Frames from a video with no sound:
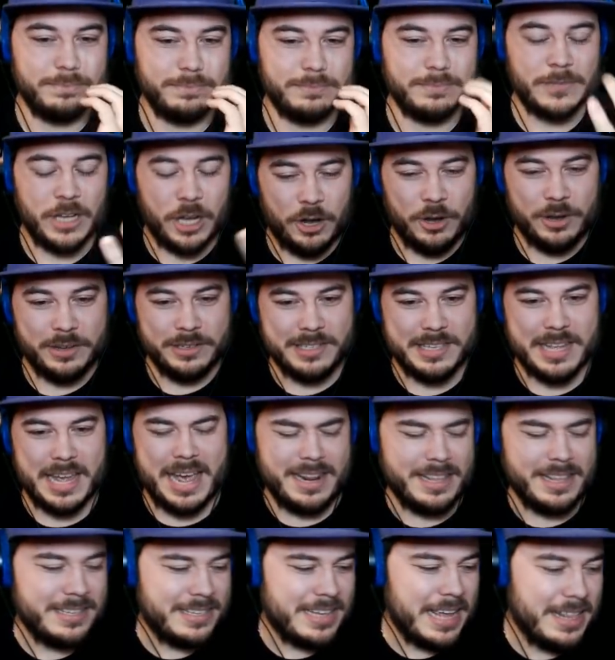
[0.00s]
Oh, is
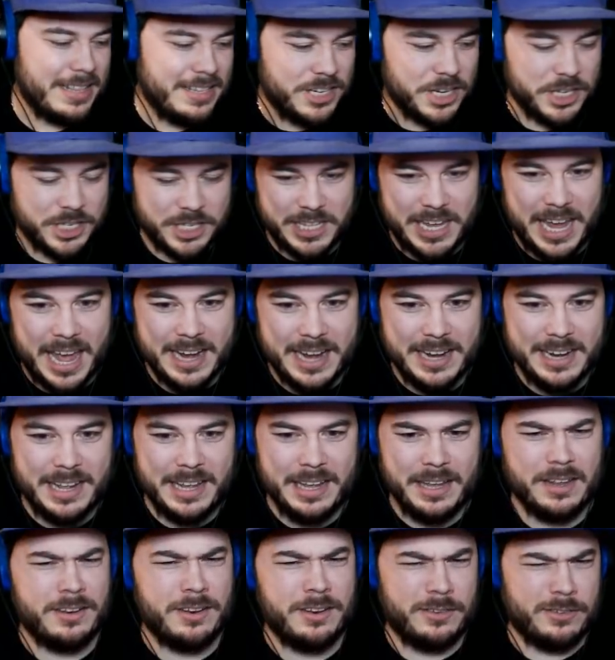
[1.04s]
that is that just the
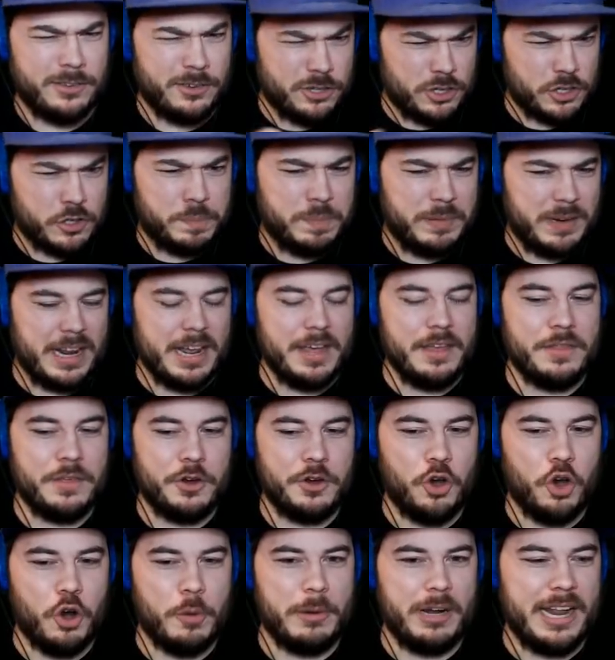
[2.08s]
ending? Does it just play the
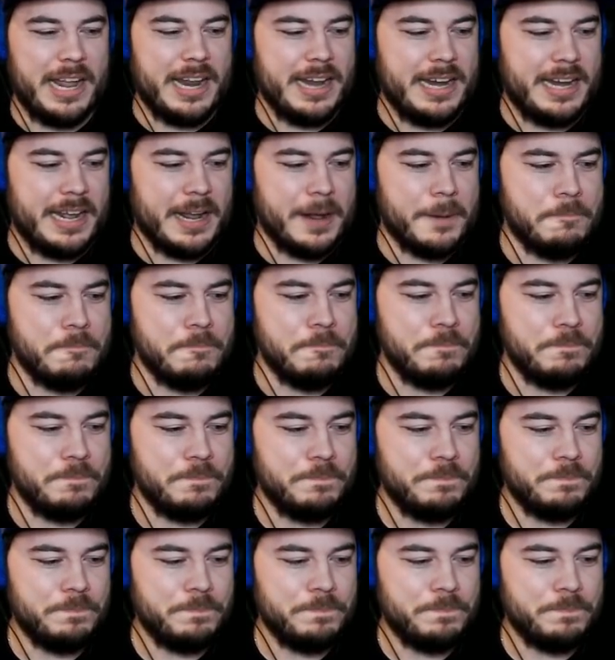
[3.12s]
normal ending?
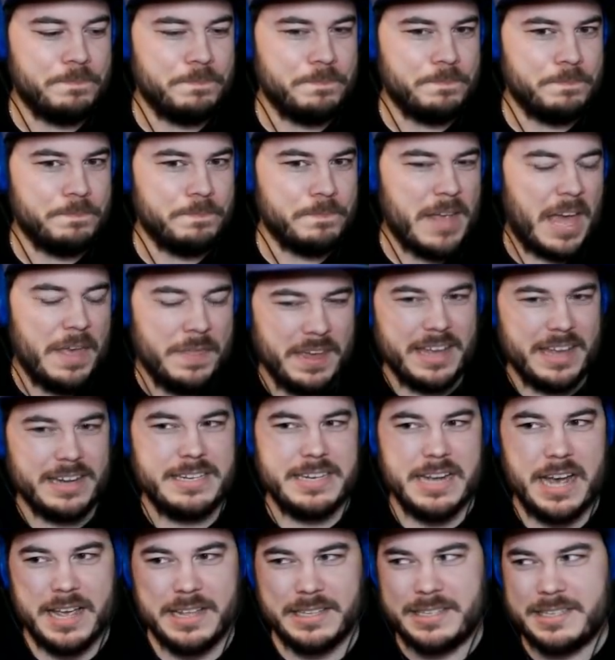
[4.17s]
I think it
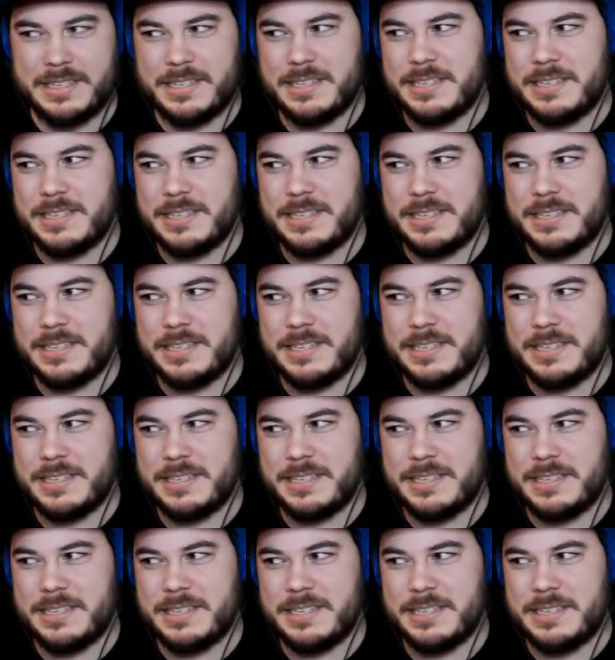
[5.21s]
does.